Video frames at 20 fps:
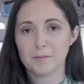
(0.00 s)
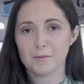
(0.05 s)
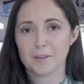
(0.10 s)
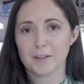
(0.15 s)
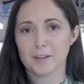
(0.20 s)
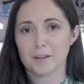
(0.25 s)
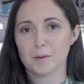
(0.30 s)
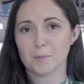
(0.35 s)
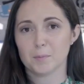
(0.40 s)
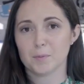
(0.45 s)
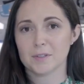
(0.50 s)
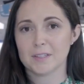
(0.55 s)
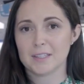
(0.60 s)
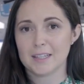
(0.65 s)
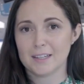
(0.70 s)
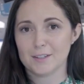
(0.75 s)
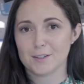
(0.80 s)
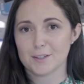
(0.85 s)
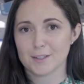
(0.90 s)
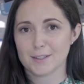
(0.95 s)
of the
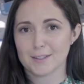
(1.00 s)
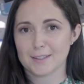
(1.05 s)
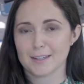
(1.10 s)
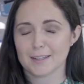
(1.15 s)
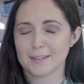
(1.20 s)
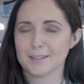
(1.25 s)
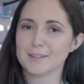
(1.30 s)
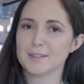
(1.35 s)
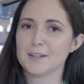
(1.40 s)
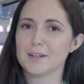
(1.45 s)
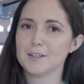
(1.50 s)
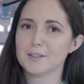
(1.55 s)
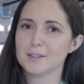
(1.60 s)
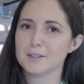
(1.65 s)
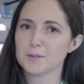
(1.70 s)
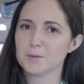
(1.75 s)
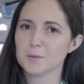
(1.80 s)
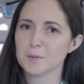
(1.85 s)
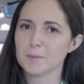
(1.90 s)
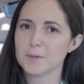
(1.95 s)
procedures that the
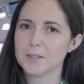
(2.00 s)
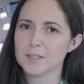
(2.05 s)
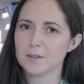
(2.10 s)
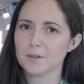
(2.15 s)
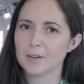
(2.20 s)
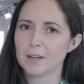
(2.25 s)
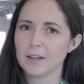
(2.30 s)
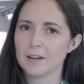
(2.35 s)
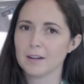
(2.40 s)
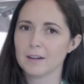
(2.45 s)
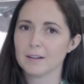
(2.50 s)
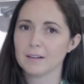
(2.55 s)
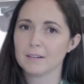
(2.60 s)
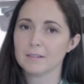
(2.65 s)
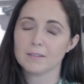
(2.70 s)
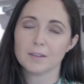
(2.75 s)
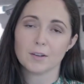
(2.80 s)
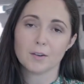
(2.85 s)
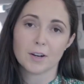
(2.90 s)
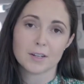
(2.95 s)
surgeons will be doing
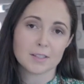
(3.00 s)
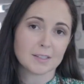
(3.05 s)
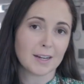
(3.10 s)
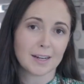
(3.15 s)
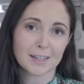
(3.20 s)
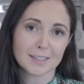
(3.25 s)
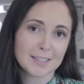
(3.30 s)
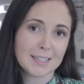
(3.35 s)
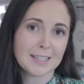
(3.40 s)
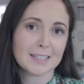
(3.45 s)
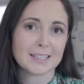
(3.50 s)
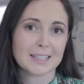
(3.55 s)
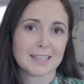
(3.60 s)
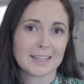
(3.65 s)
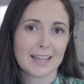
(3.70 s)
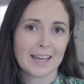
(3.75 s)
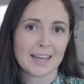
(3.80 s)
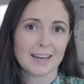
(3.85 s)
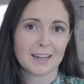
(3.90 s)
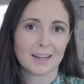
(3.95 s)
here, there aren't actually
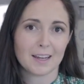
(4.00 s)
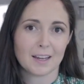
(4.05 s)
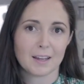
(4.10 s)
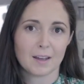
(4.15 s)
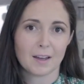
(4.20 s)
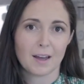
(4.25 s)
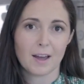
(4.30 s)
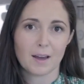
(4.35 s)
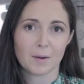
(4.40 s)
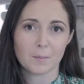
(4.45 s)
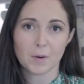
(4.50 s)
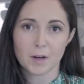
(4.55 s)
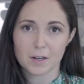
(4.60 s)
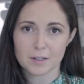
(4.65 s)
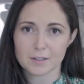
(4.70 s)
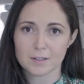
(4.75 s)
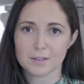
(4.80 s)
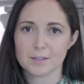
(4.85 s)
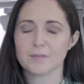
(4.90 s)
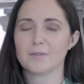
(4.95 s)
synthetic
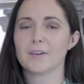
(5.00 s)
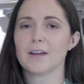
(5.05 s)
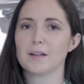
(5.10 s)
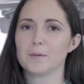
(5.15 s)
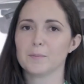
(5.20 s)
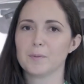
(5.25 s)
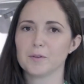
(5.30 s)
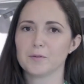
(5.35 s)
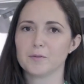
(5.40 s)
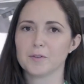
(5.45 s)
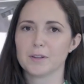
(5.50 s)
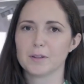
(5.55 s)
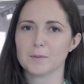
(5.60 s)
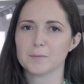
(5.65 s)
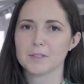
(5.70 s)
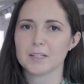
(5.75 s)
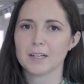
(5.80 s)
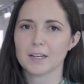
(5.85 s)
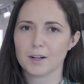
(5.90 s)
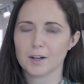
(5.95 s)
models available for
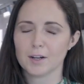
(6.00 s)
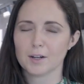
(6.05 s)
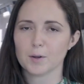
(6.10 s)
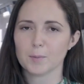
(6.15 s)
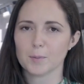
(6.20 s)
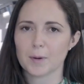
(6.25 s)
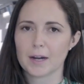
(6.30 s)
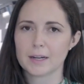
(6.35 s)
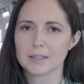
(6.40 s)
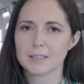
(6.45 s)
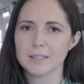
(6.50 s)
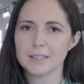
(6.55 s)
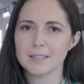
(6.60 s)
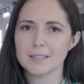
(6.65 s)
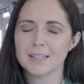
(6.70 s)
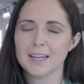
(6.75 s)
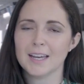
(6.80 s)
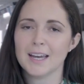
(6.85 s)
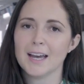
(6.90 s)
them to learn or practice,